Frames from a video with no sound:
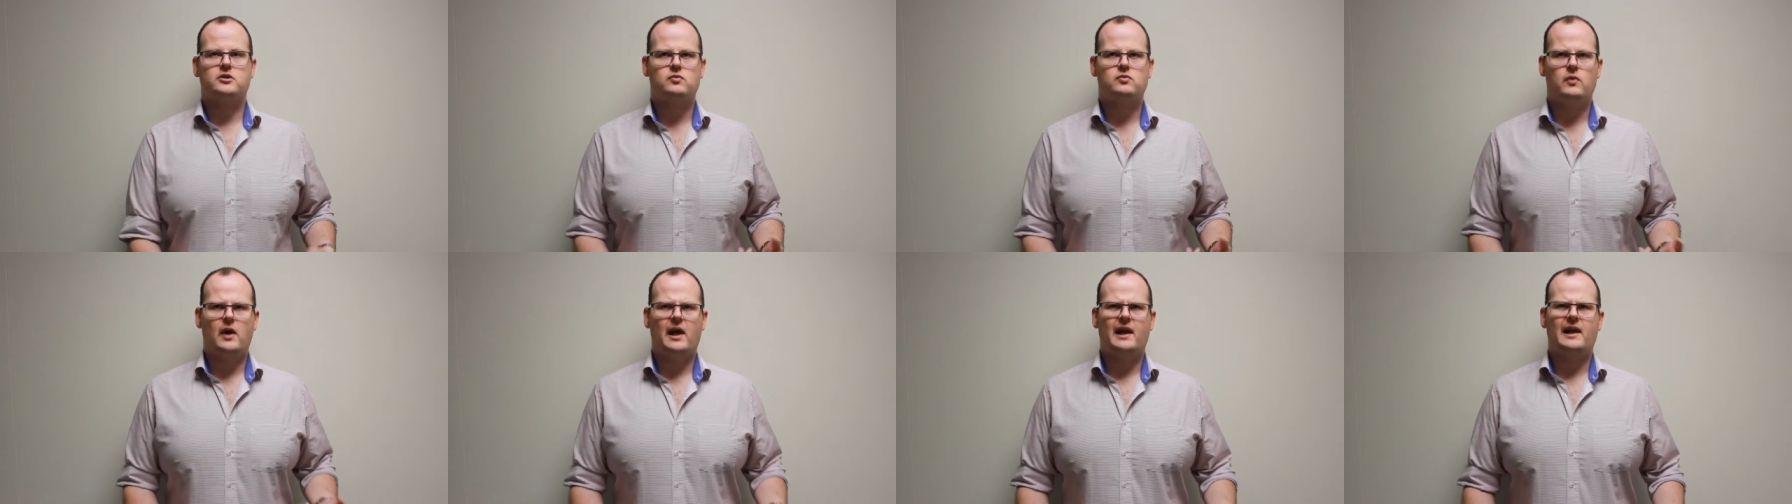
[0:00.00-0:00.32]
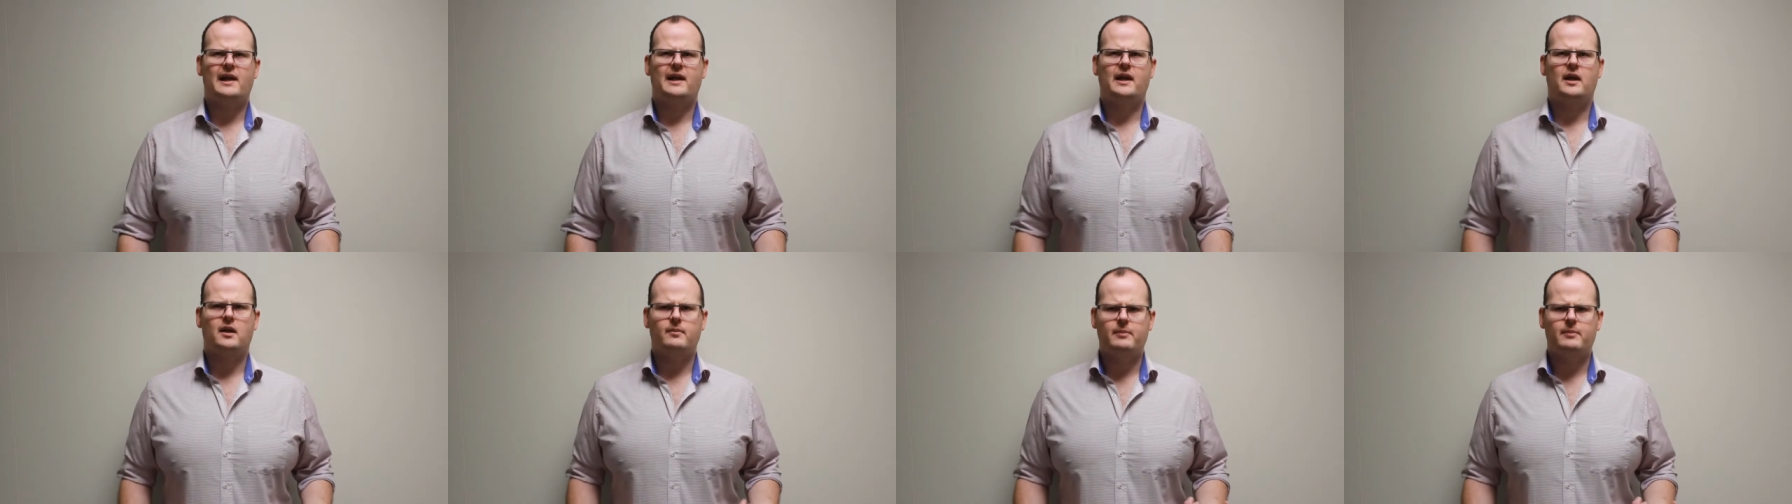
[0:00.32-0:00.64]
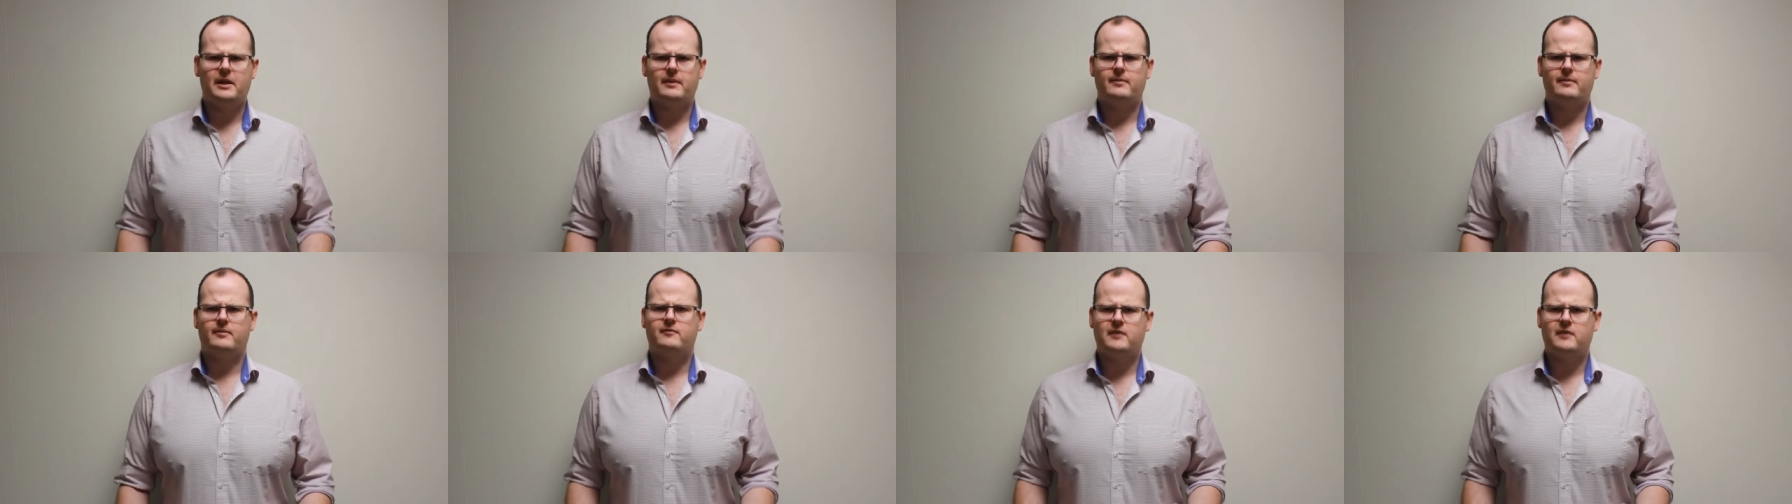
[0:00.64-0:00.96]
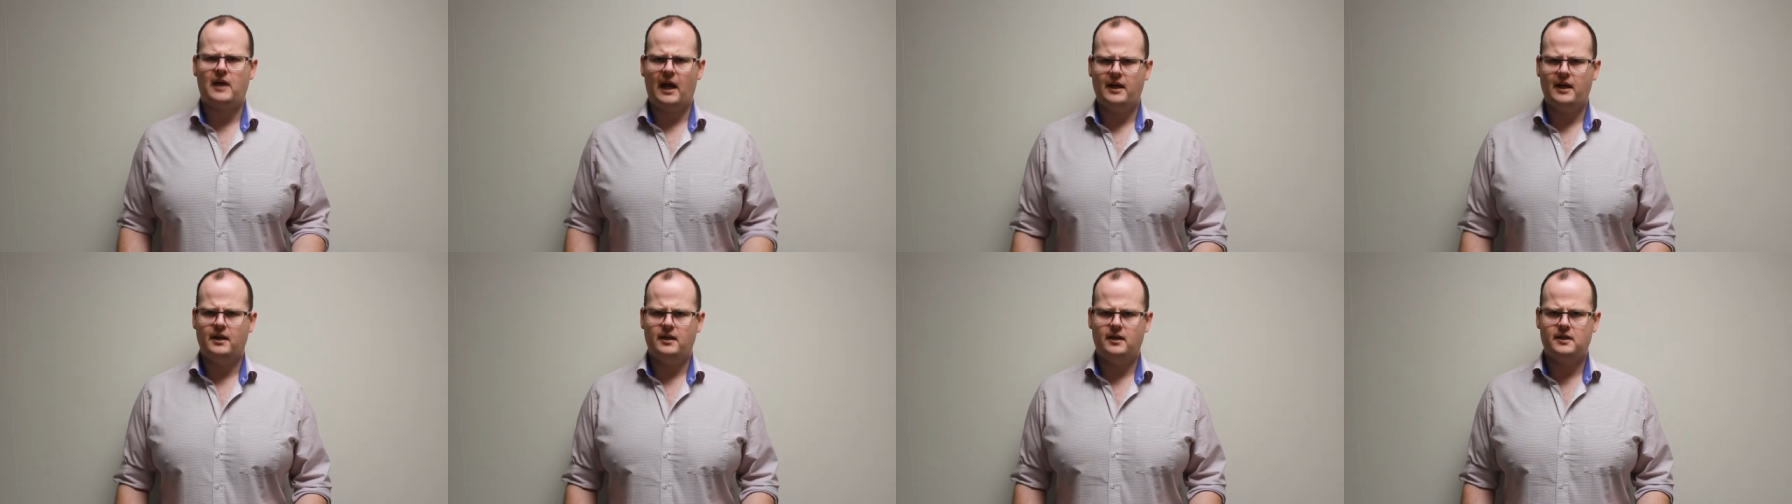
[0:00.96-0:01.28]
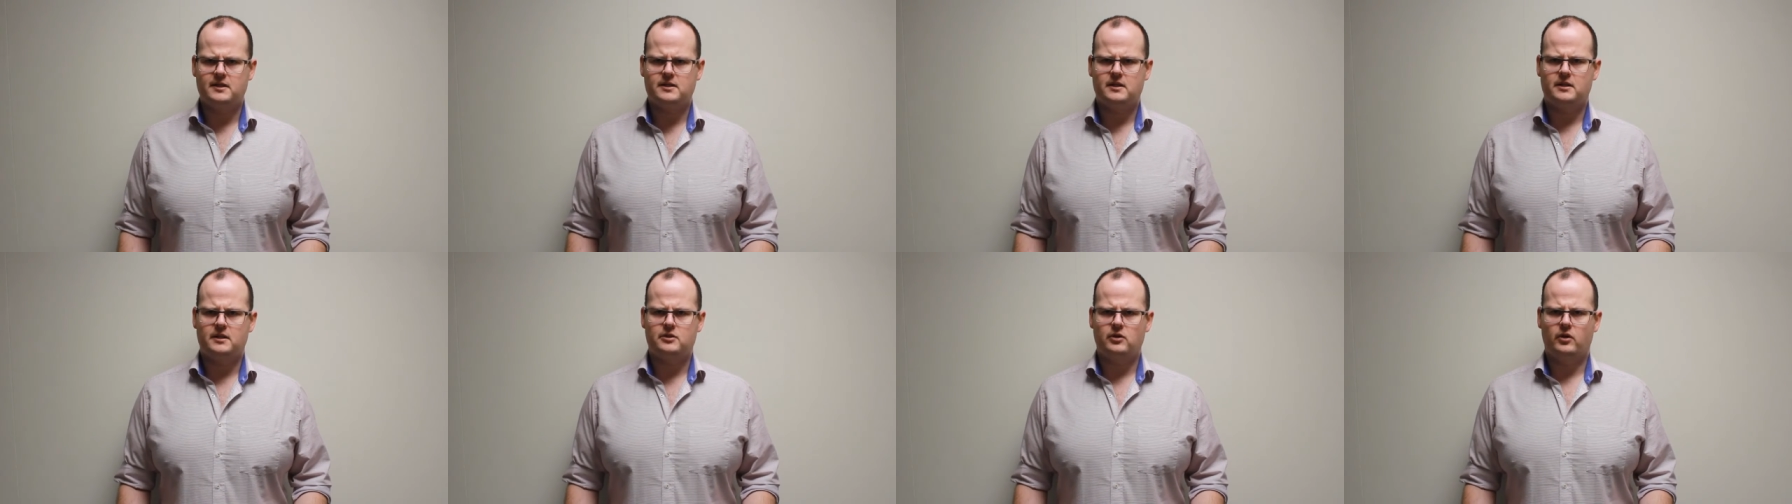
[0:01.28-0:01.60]
swelling and a bit of
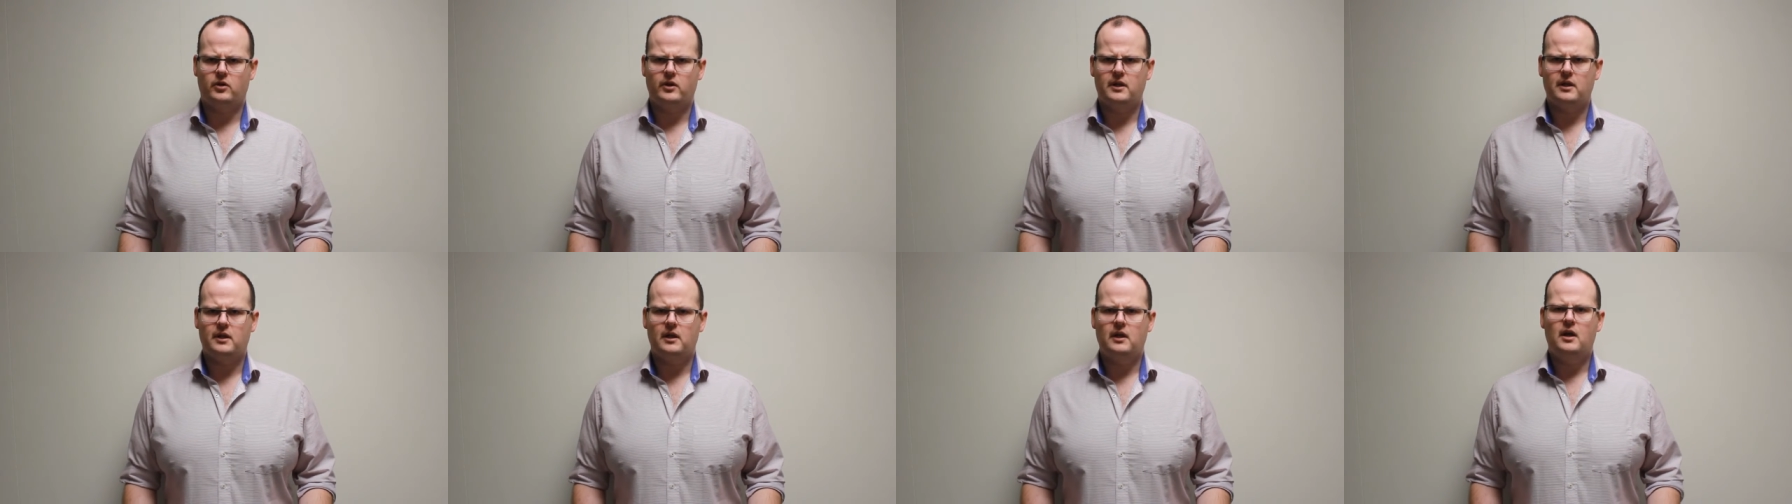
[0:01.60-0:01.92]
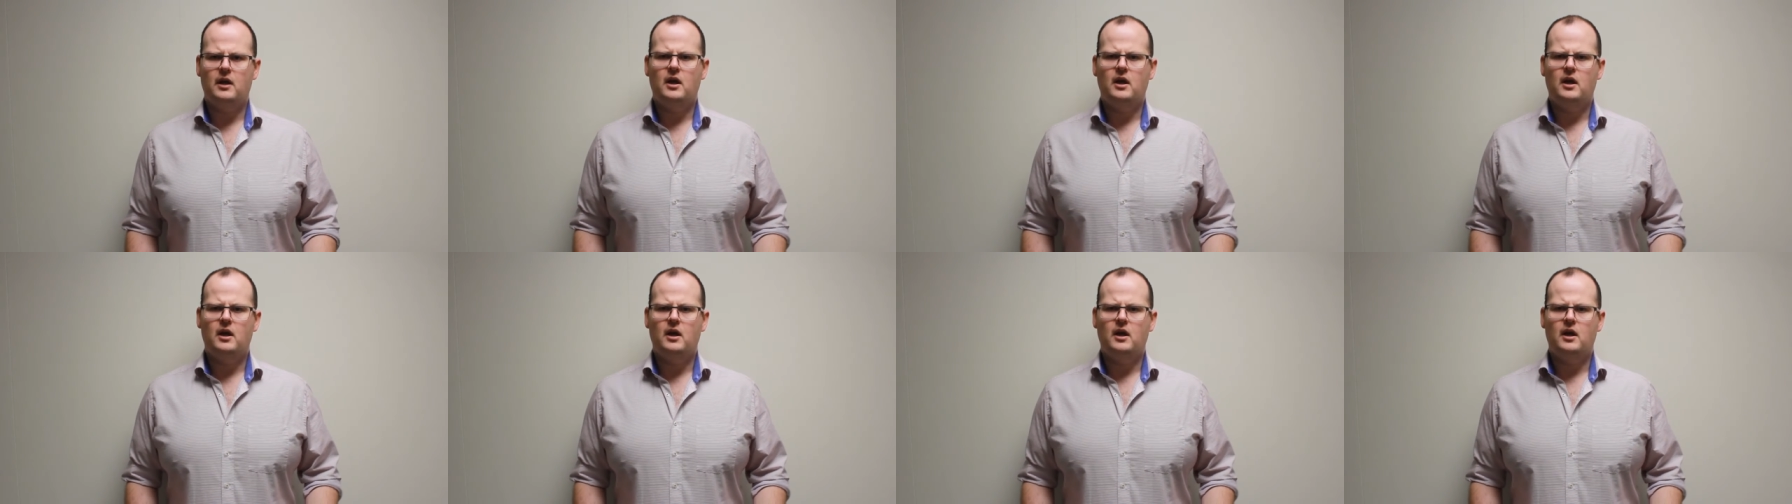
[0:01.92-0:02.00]
tightness in the joint,